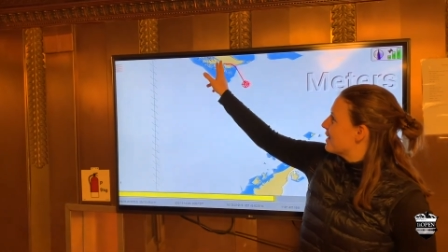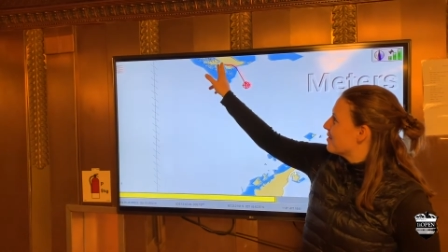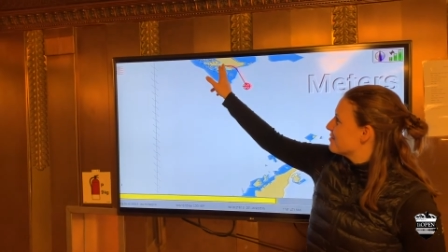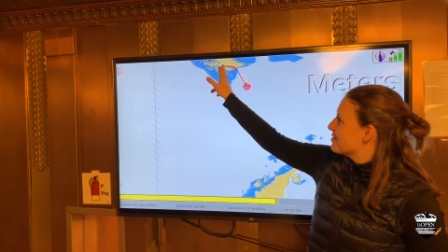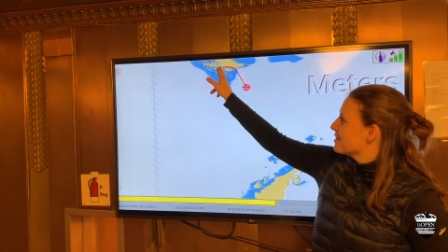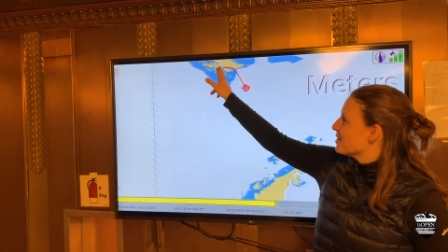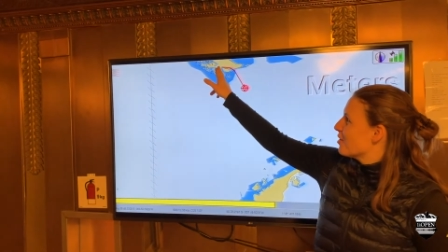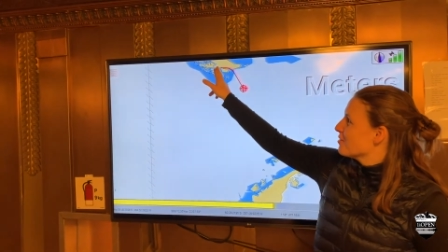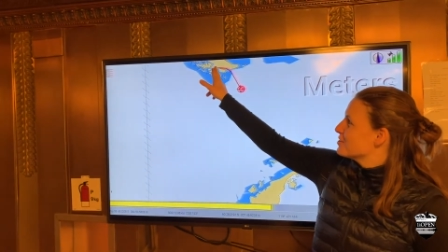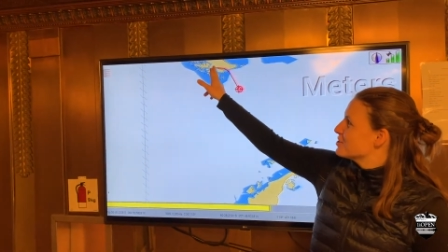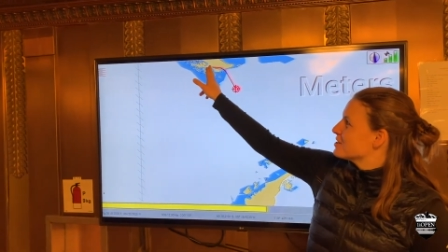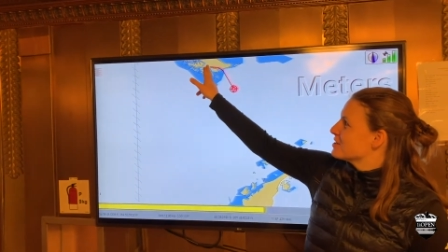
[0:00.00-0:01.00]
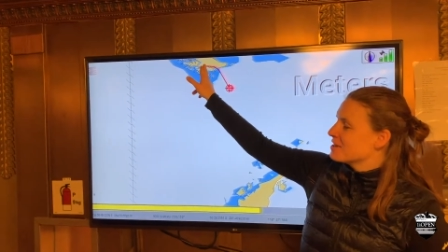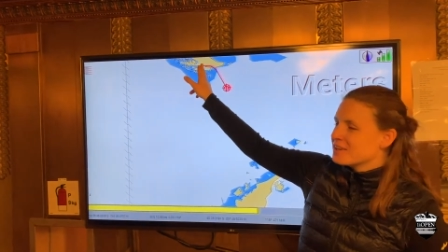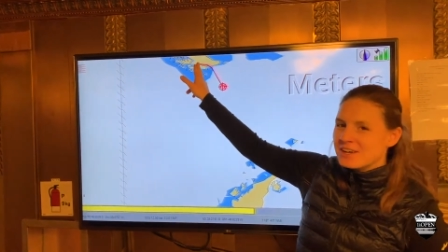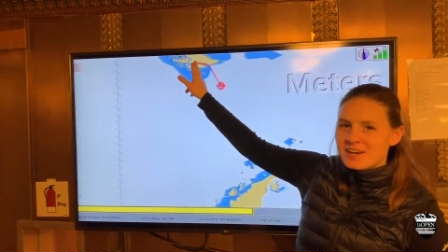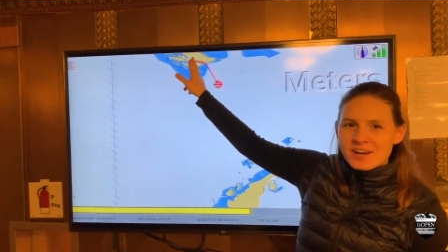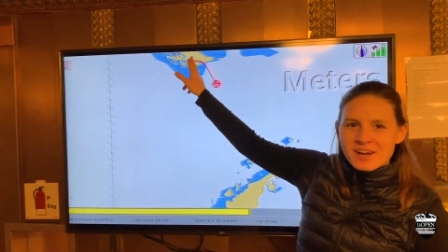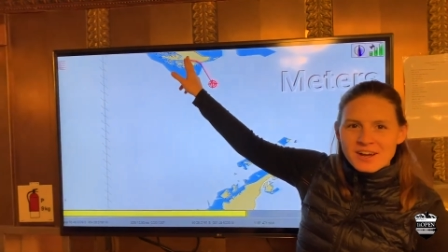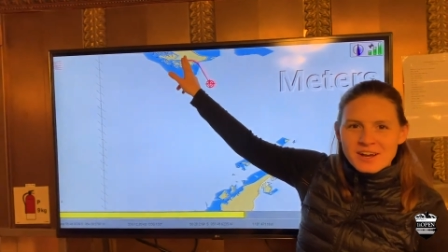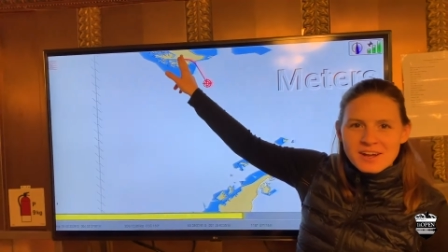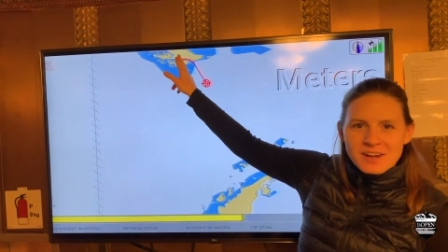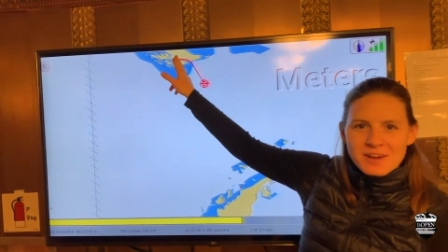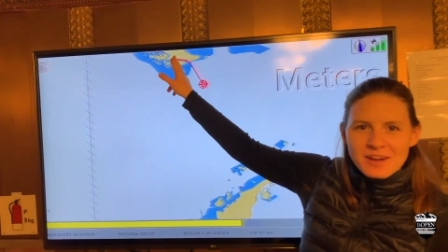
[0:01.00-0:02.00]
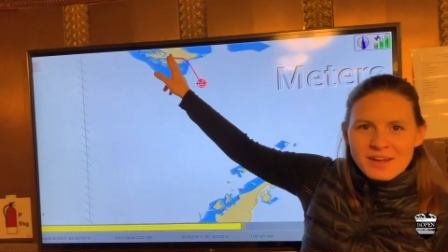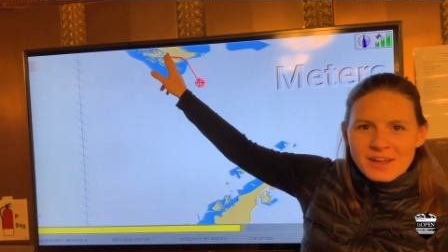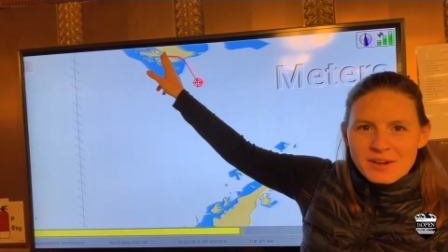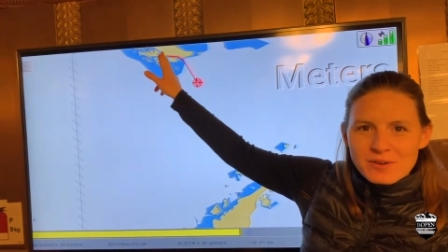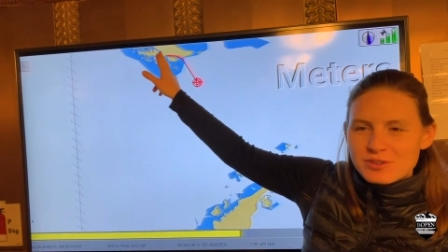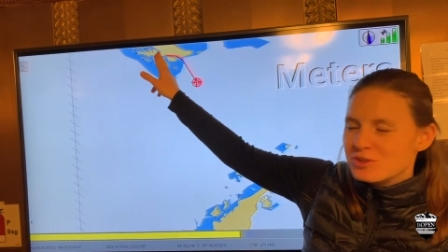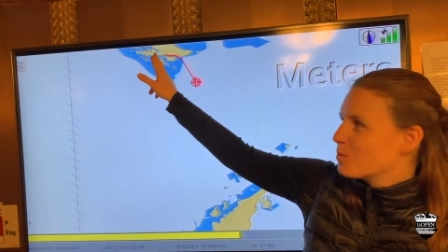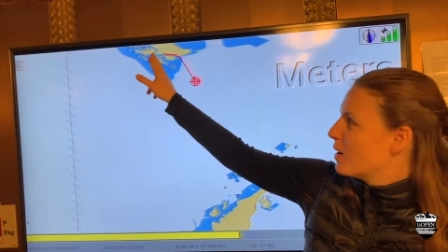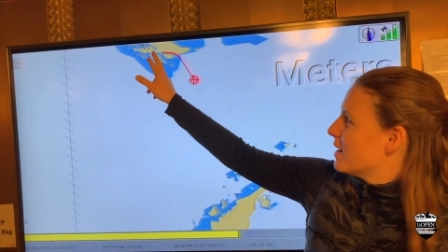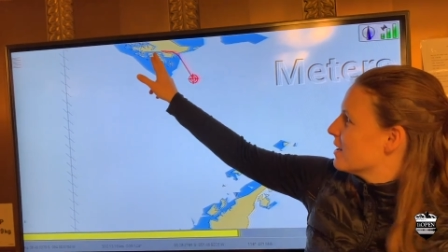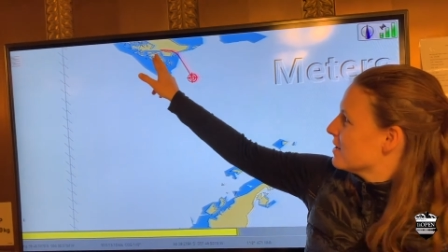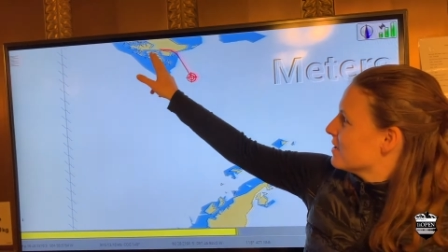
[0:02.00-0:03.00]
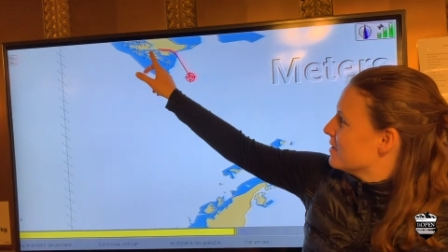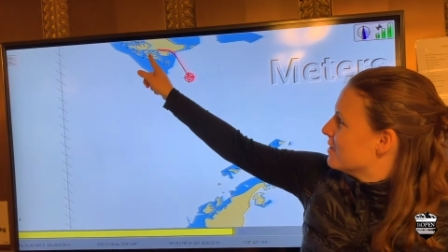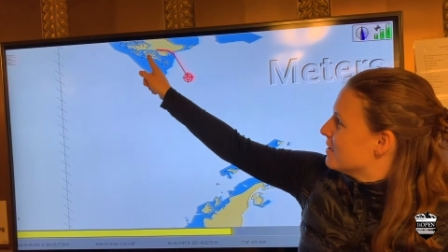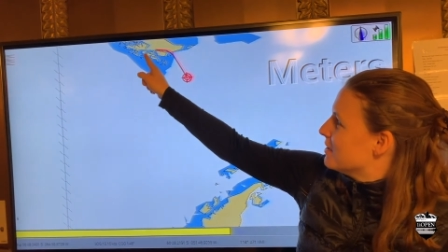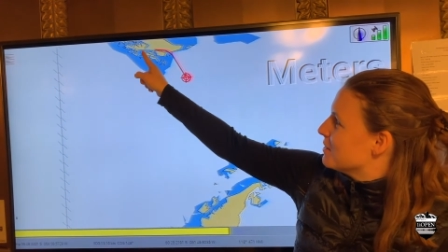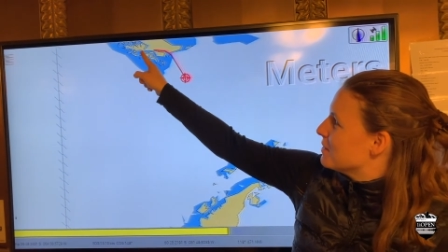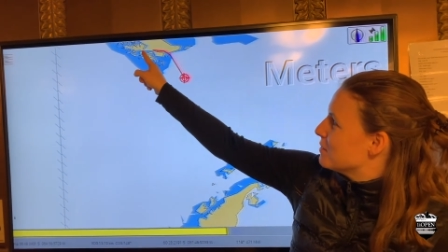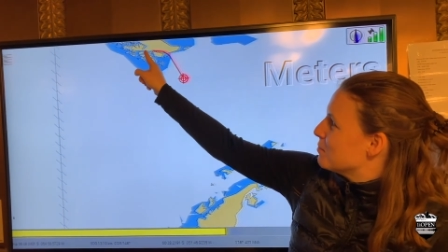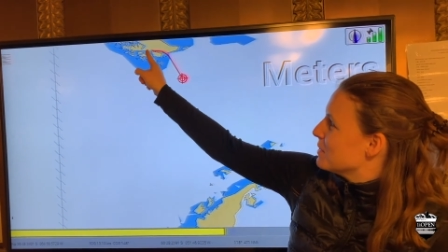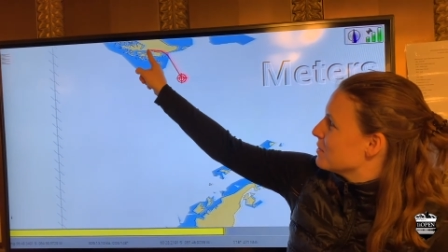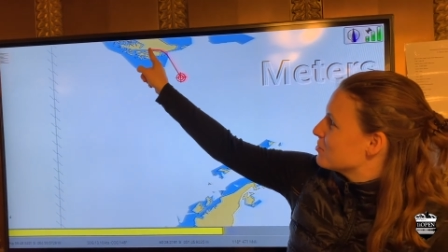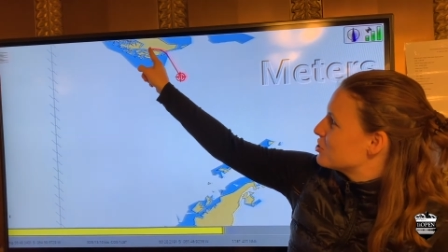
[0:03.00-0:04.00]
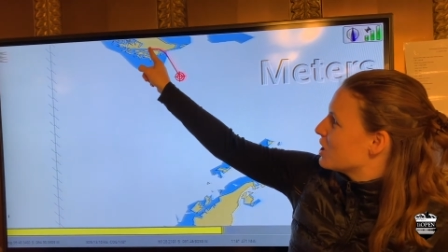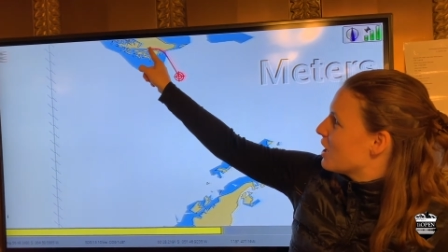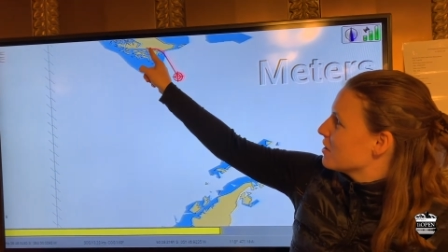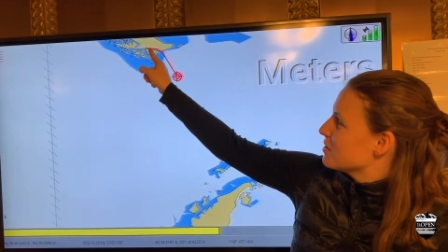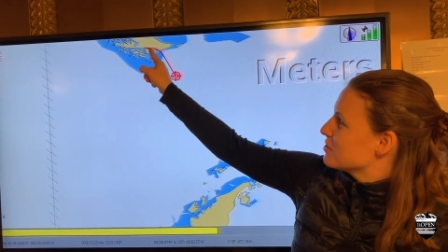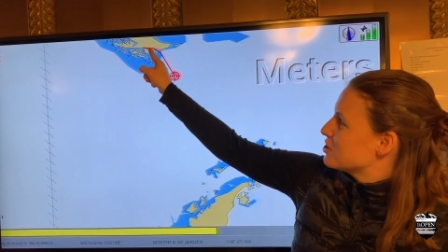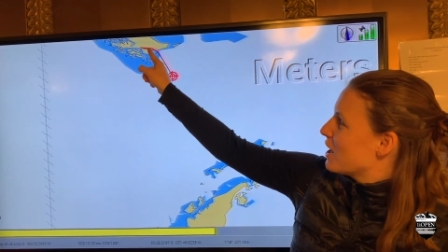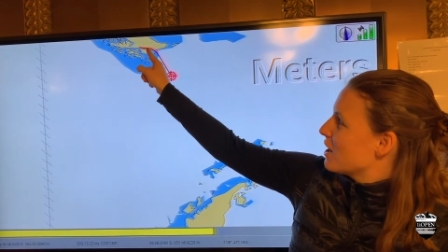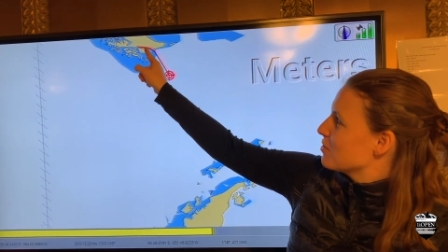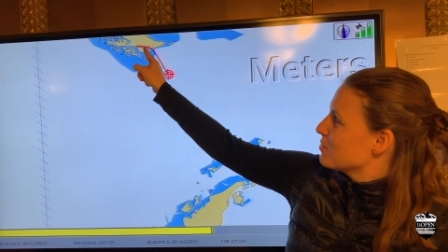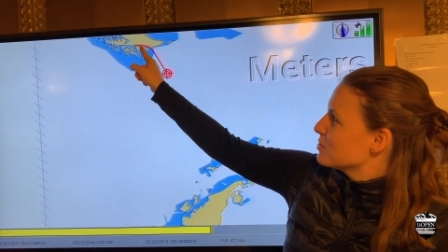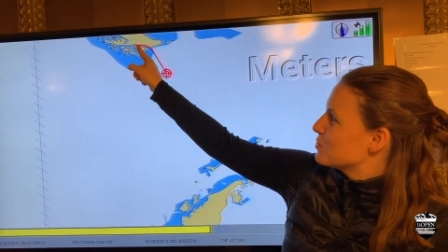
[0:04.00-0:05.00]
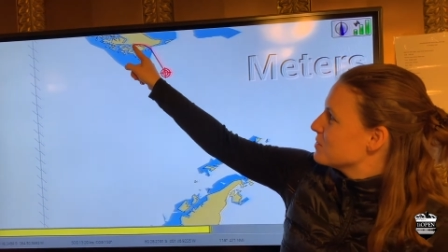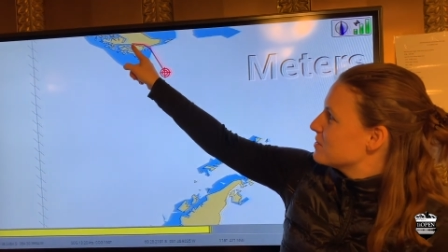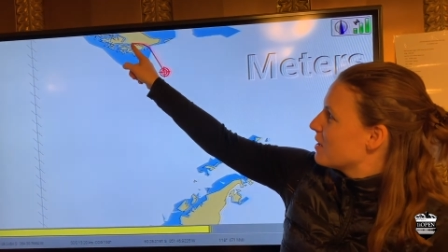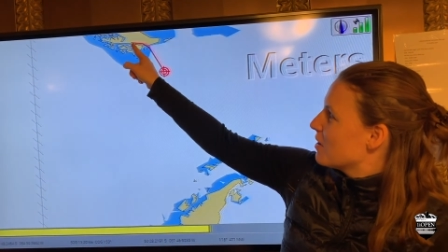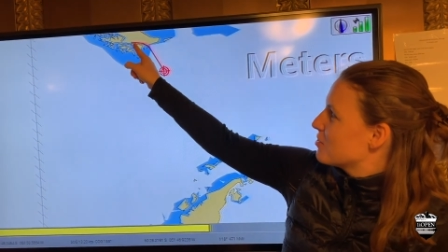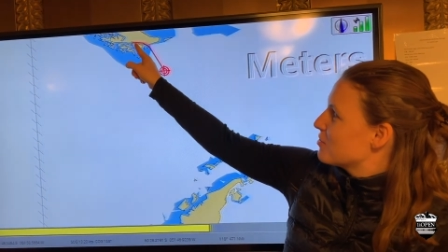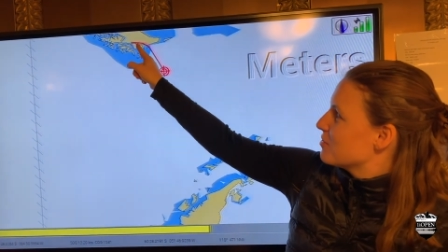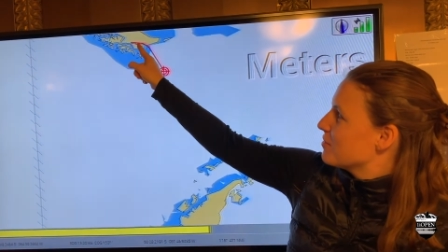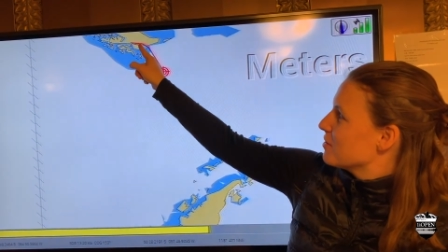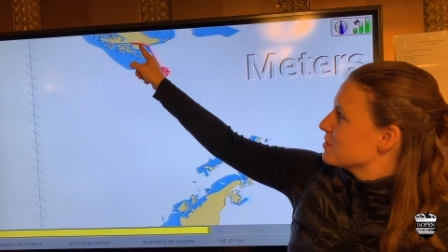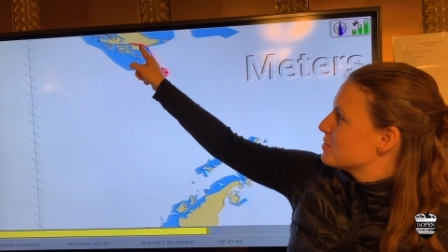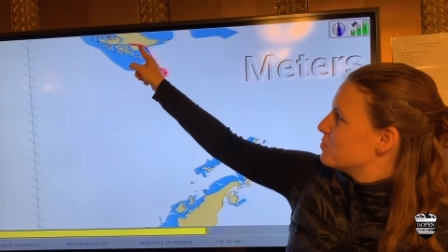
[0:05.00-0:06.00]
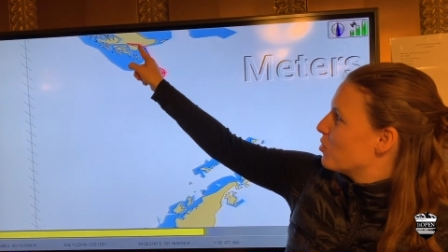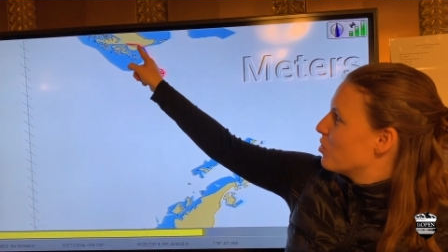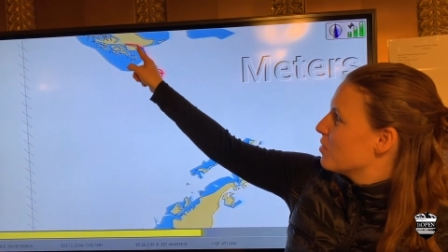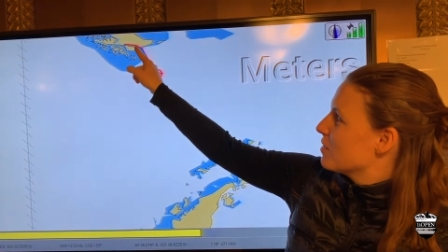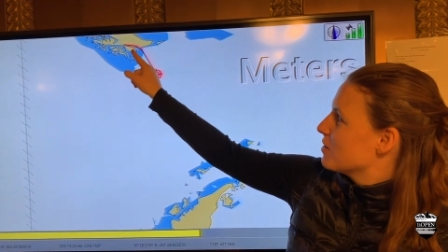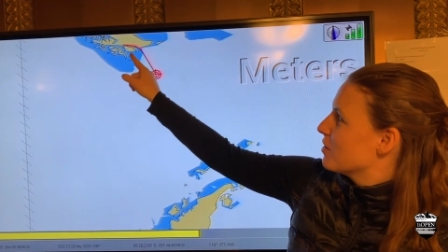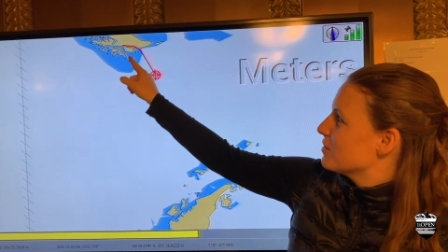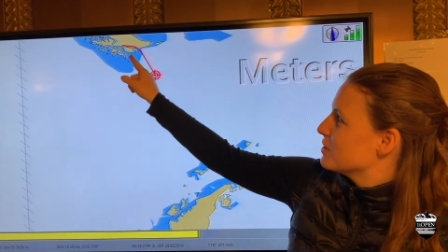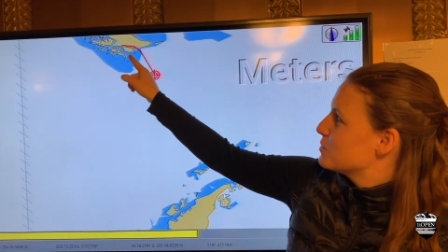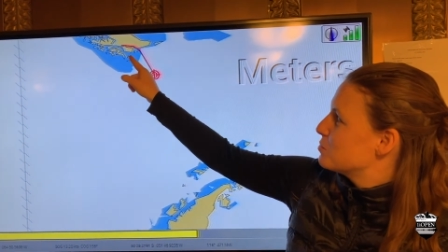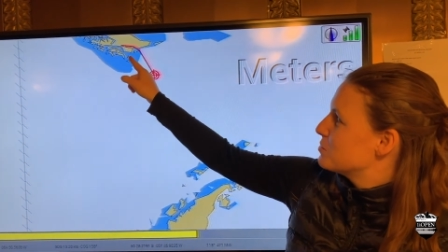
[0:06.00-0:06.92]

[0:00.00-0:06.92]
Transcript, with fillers: have the origin in Ushuaia, Beagle Channel, which we sailed through, very small on this